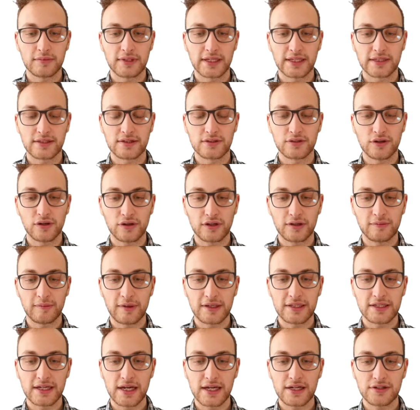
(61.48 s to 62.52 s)
link to
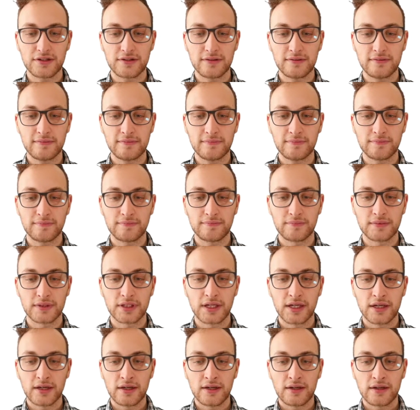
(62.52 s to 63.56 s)
documentation,
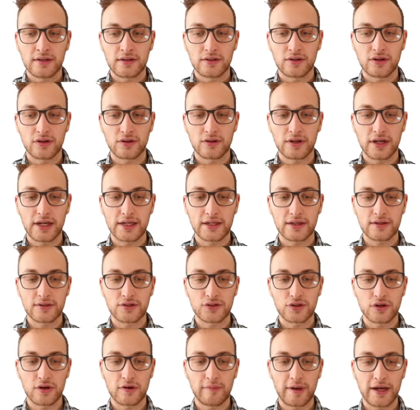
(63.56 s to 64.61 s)
the online
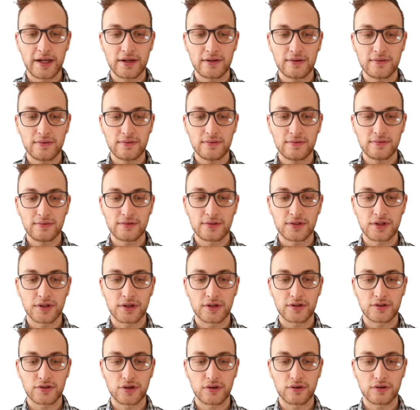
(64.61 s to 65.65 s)
control panel to
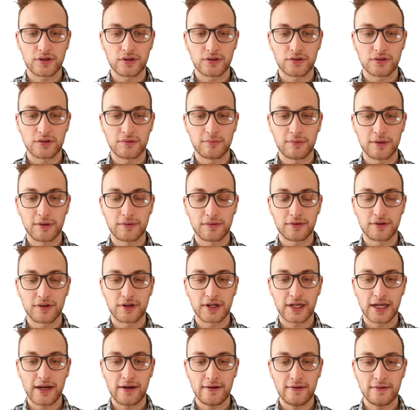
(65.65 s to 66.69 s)
control your nuBuilder
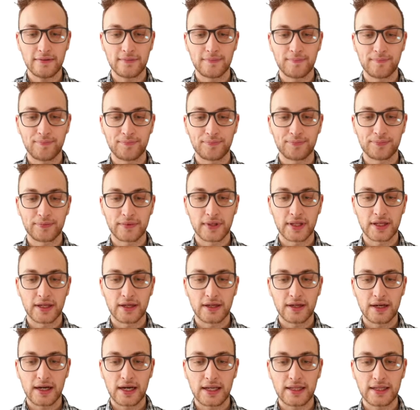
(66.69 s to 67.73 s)
account,
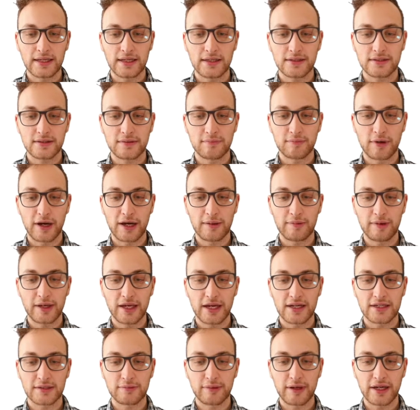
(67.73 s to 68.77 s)
a link to My
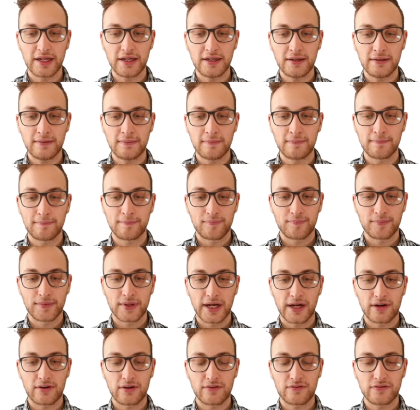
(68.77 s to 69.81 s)
PHP,
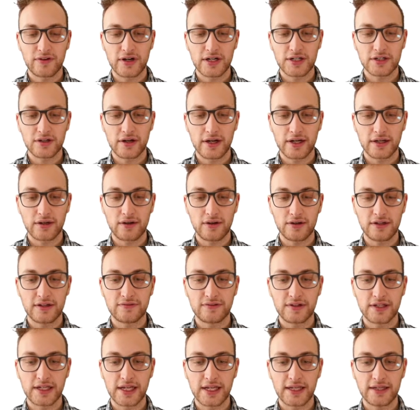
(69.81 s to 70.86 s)
a refresh icon if
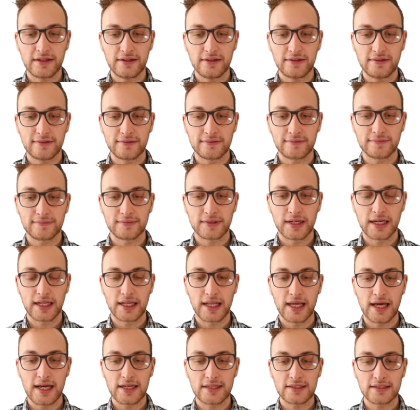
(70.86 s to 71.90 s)
you need it, and
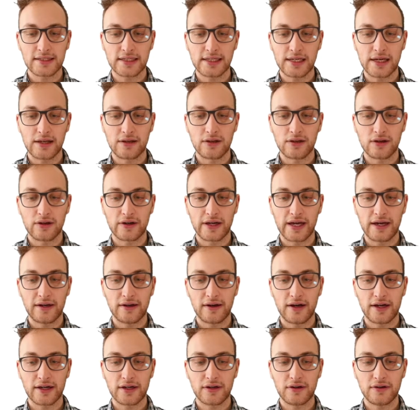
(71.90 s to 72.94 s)
lastly a logout
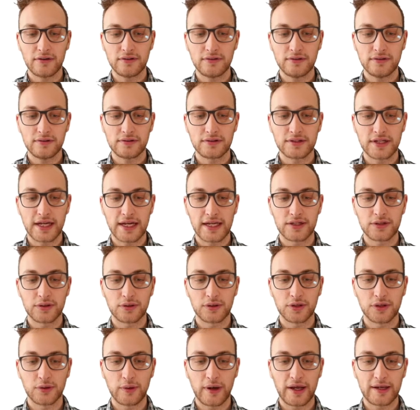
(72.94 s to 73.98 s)
icon to end your
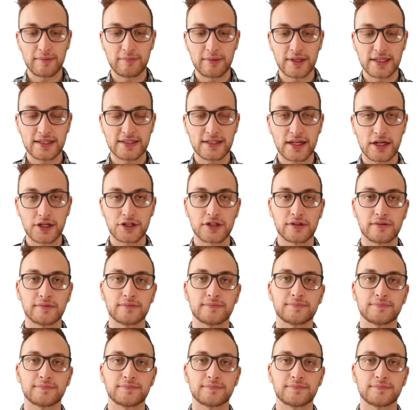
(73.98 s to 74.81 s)
nuAdmin session.